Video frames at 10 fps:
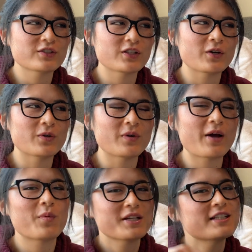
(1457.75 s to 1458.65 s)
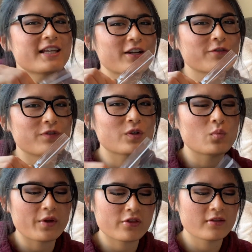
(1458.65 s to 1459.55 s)
So I wanted to get a few
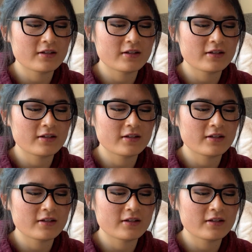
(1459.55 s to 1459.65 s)
with